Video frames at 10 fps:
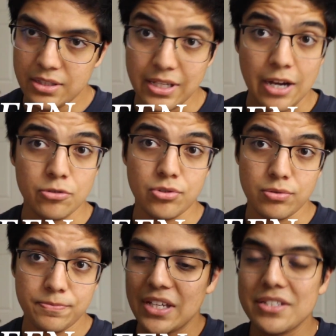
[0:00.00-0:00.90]
The
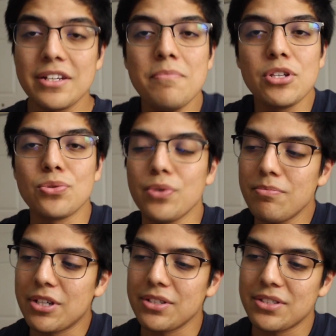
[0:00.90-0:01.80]
outsole, it's an
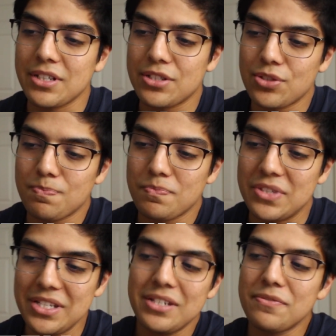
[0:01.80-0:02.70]
in-between because it's
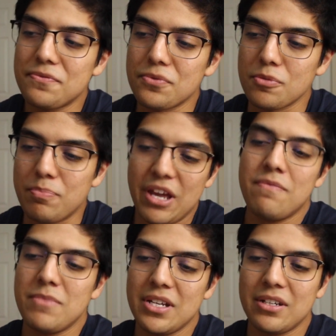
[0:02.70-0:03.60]
decent for
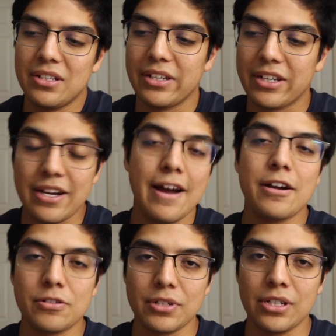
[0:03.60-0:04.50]
pavement and like
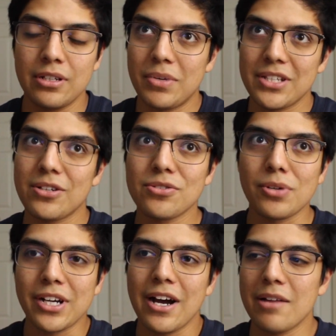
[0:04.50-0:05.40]
concrete, but it's also
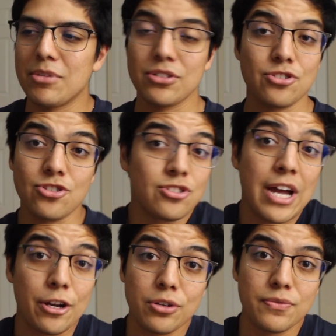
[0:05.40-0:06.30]
a con because it's just
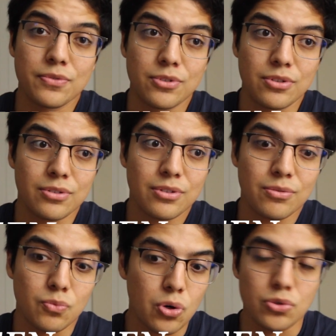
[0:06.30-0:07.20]
not good for
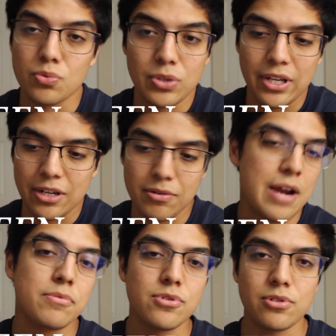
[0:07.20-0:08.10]
roads with like
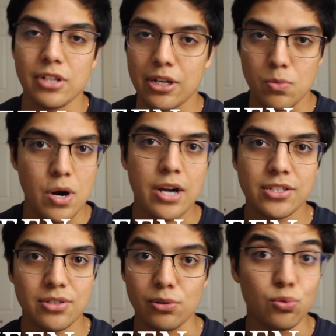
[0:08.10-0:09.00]
gravel or like
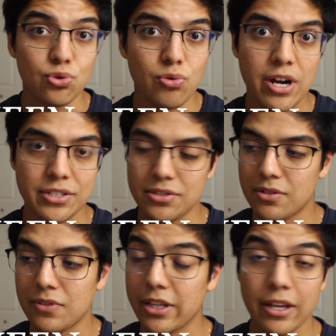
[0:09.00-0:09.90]
rocks, loose rocks and
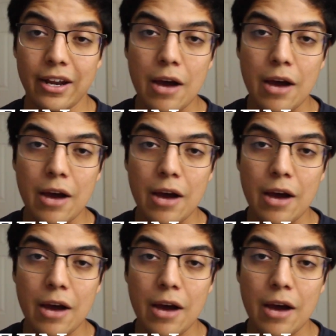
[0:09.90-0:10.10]
stuff like that.